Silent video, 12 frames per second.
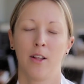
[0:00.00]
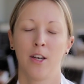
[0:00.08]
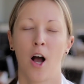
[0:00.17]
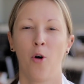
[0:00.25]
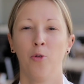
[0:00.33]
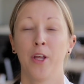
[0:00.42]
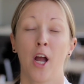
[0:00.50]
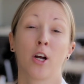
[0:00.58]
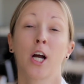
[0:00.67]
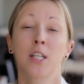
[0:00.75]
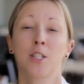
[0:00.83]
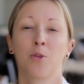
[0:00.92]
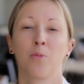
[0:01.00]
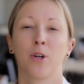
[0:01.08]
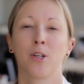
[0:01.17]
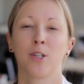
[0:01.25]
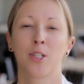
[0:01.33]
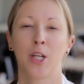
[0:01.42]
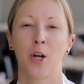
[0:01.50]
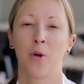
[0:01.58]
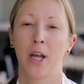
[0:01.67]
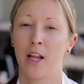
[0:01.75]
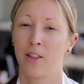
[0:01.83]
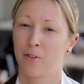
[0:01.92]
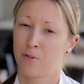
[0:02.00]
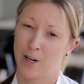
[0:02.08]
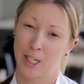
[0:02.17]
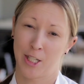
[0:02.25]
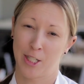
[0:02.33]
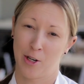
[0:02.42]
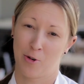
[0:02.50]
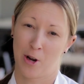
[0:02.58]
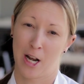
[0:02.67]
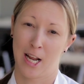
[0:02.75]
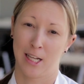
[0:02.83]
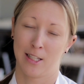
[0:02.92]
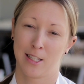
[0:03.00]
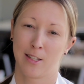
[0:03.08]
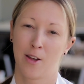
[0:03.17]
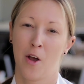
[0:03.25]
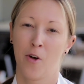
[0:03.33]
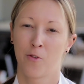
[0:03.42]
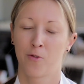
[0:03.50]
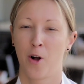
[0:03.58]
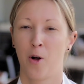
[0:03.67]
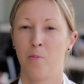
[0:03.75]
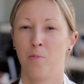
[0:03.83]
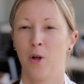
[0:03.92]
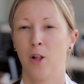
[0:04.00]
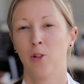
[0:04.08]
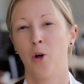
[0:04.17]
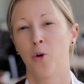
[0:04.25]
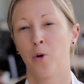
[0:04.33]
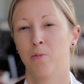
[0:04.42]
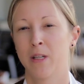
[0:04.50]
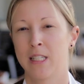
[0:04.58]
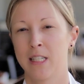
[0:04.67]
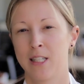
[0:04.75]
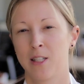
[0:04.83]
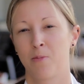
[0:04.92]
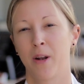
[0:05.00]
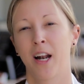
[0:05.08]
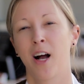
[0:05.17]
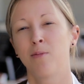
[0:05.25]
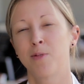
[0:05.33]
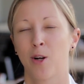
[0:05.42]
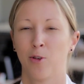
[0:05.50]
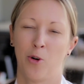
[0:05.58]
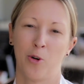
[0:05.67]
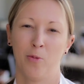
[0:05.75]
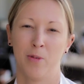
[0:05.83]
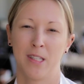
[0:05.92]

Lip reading: not only our customers, you know, getting the freshest ingredients from local businesses, but it helps our local